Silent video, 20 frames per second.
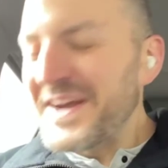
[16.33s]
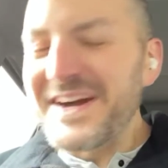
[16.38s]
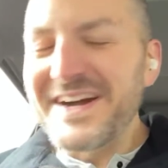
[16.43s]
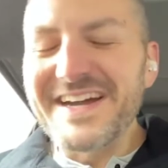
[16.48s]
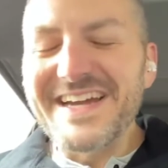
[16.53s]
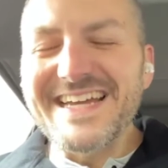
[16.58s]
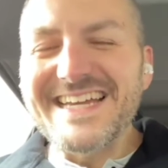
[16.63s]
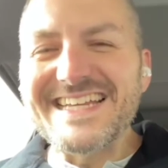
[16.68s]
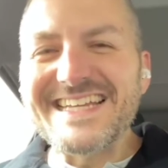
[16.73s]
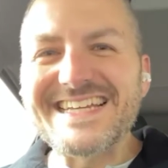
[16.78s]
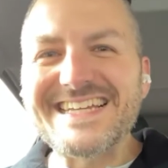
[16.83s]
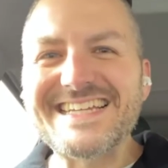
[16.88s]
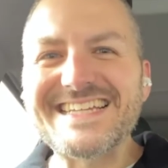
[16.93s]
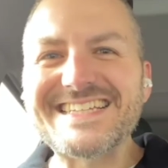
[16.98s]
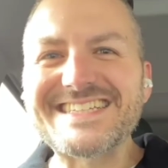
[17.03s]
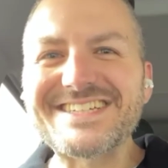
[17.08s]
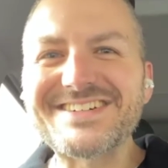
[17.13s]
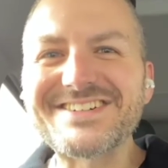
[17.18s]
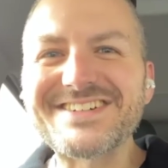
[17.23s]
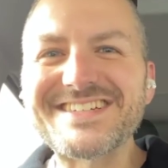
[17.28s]
It is
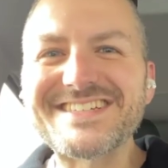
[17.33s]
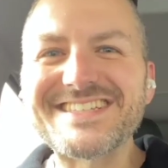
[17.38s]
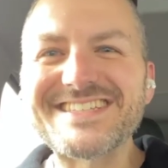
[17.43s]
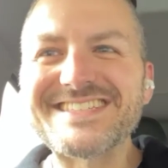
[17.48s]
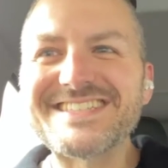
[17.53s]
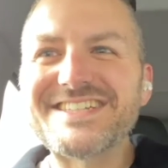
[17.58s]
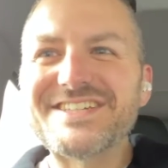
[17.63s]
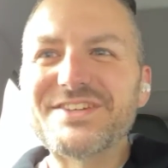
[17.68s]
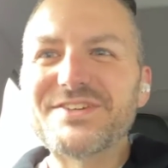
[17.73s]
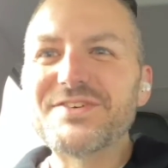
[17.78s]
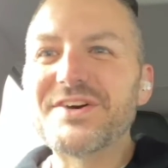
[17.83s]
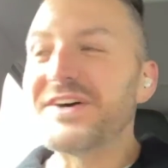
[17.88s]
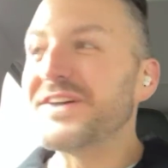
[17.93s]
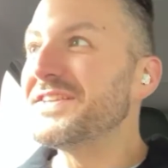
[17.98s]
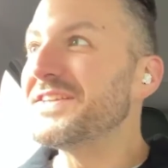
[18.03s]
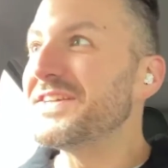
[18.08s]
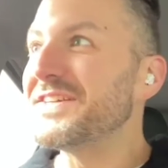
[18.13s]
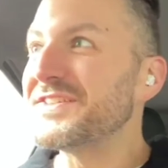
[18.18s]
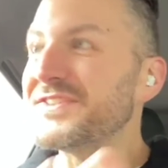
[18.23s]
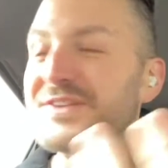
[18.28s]
so good to see you on
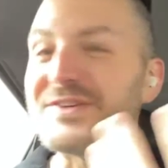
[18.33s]
this